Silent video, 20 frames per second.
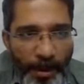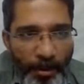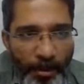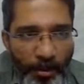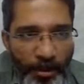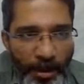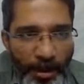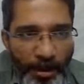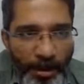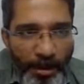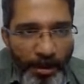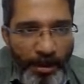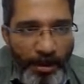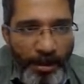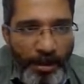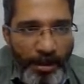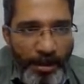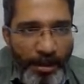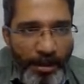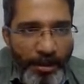Okay,
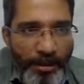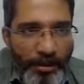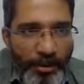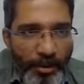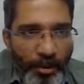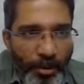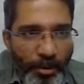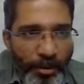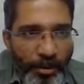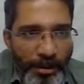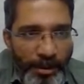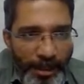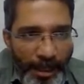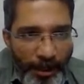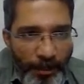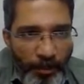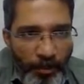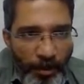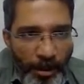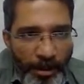so
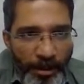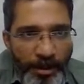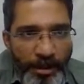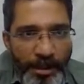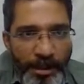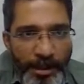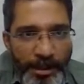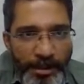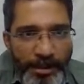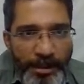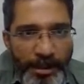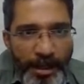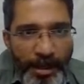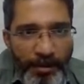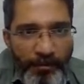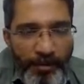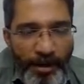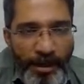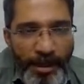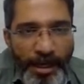type 1 is
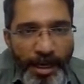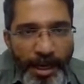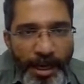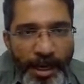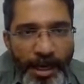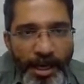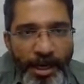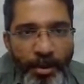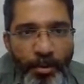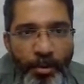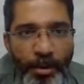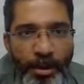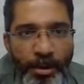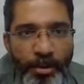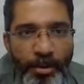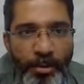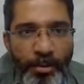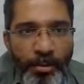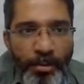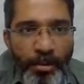when a equal
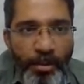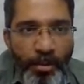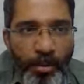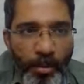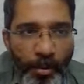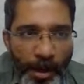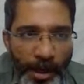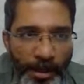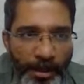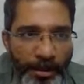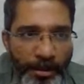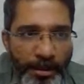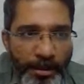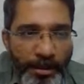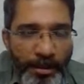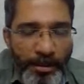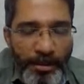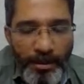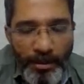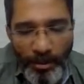to 1.
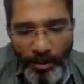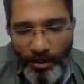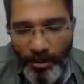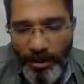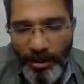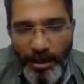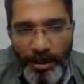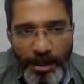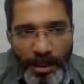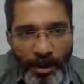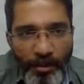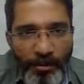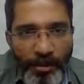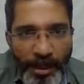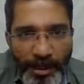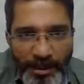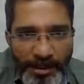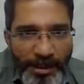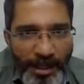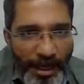Okay, now
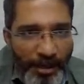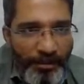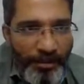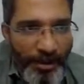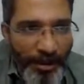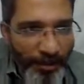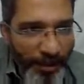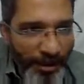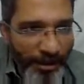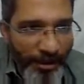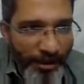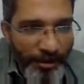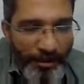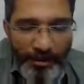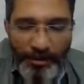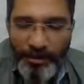let's start with the method.